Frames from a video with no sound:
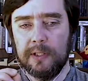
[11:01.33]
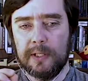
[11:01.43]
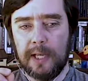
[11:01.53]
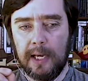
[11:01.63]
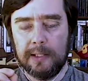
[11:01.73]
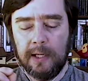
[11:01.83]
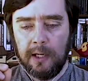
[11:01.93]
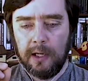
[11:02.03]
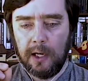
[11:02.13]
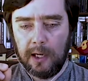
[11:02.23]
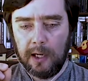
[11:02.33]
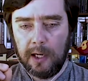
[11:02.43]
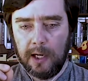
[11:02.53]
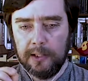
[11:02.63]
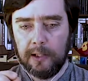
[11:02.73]
is that uh,
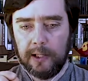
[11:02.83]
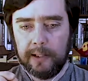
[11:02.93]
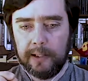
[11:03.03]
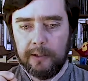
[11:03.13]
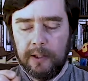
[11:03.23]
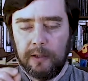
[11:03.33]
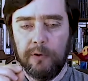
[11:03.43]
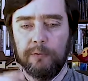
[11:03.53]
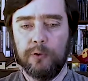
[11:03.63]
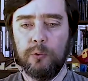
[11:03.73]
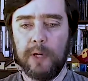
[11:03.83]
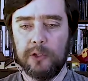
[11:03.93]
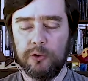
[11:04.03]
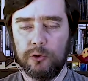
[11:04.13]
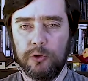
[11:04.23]
unlike if, if you
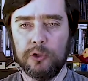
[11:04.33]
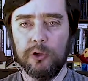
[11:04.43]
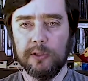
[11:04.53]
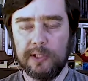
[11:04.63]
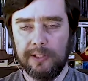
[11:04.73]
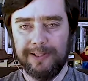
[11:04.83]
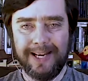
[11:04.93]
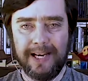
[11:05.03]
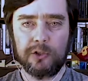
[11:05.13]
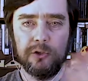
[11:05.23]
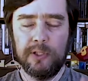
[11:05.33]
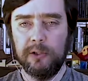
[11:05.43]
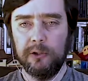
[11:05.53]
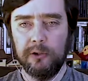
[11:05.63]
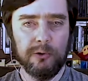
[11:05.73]
imagine traditional signaling,
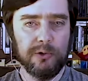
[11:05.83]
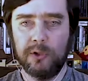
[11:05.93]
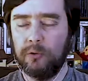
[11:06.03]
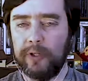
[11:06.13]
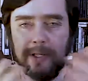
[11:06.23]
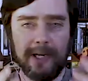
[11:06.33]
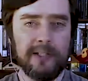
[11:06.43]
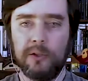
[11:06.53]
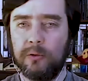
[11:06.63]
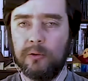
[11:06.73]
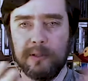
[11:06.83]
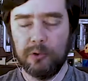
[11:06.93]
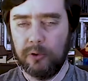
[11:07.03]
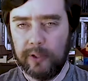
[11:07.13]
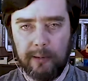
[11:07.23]
extracellular, you know, secreted, I secrete some
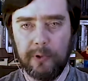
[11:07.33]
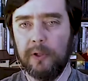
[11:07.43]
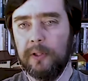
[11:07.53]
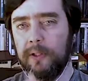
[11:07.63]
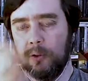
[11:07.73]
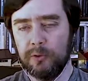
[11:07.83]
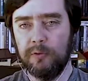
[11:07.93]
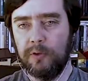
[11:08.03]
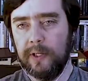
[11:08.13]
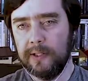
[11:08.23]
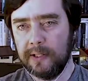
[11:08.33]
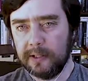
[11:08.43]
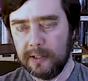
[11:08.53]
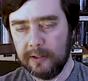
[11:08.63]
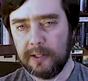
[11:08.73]
sort of chemical and it goes over and hits
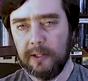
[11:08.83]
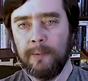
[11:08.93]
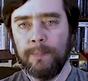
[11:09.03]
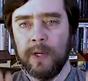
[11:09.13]
this other cell.